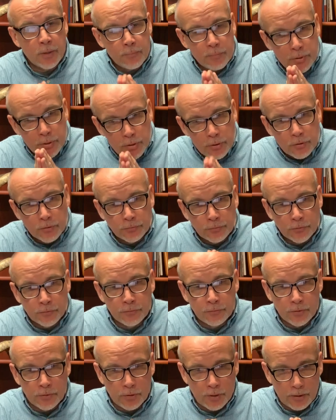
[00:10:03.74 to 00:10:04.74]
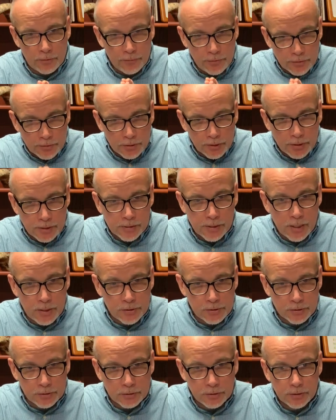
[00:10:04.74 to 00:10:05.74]
a beautiful
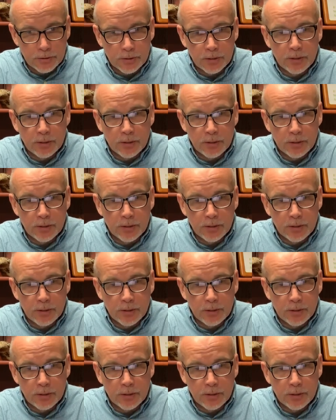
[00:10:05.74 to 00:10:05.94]
visualization